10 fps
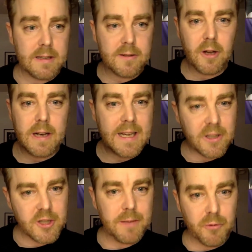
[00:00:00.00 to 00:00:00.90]
not like a
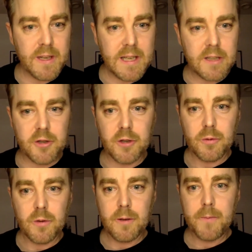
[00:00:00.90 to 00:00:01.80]
cheap
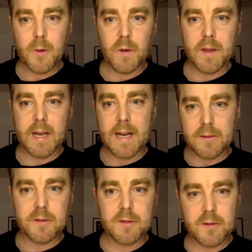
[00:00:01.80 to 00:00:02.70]
reissue where they're kind
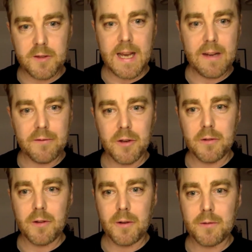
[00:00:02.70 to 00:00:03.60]
of saved
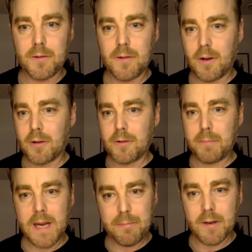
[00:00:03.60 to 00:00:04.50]
on
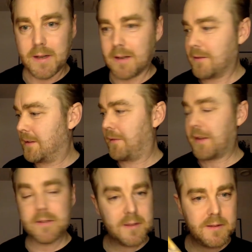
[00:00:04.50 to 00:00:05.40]
paper here.
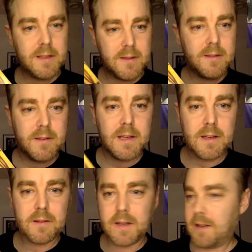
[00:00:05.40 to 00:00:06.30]
This is
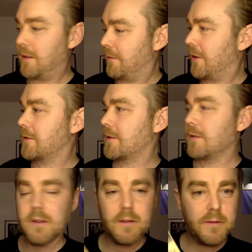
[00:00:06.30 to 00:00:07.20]
the
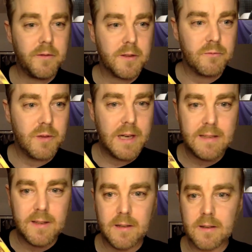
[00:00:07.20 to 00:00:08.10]
first
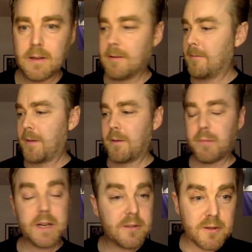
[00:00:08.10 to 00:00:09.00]
release here,
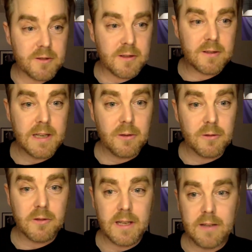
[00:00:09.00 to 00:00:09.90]
but it's just a single
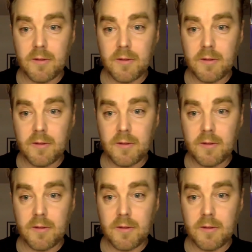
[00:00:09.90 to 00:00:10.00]
sleeve.